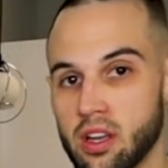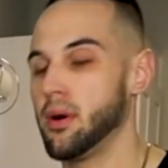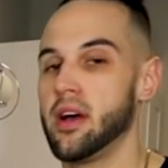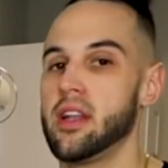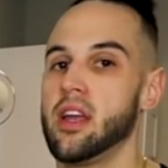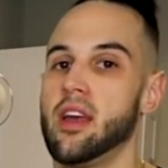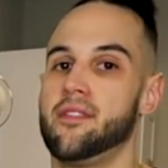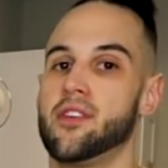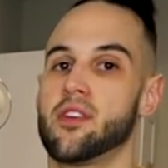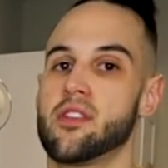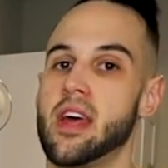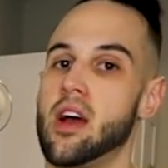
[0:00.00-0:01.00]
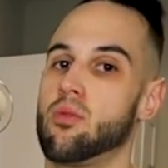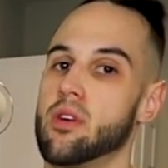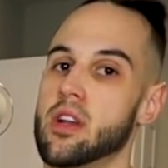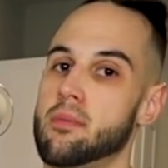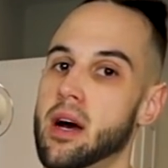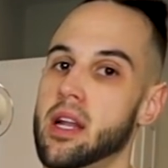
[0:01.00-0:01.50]
but if you're that
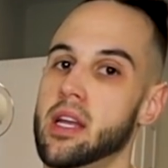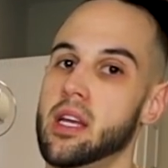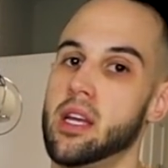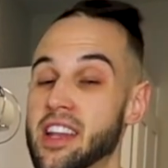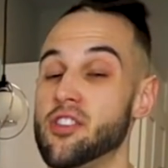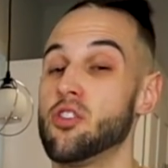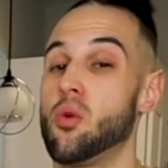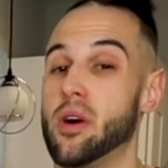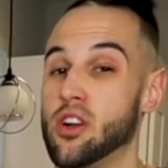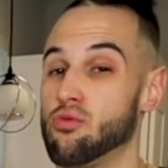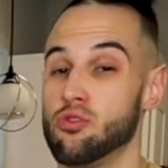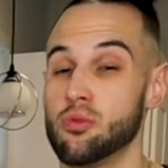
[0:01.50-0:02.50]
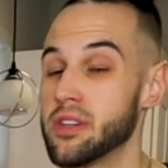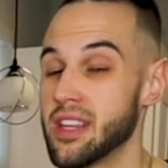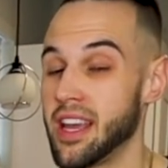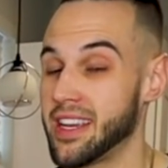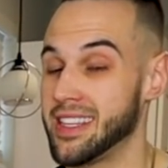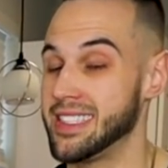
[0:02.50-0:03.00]
worried about it and you don't wanna ruin
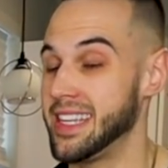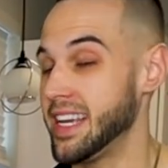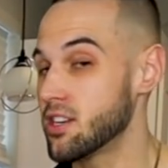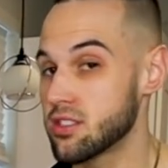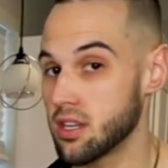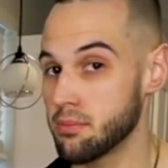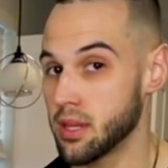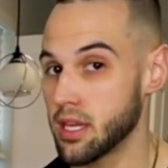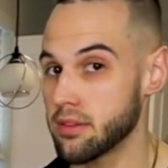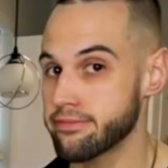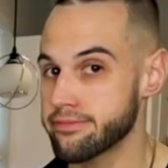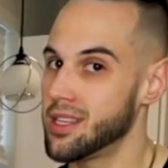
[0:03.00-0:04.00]
like a date or something,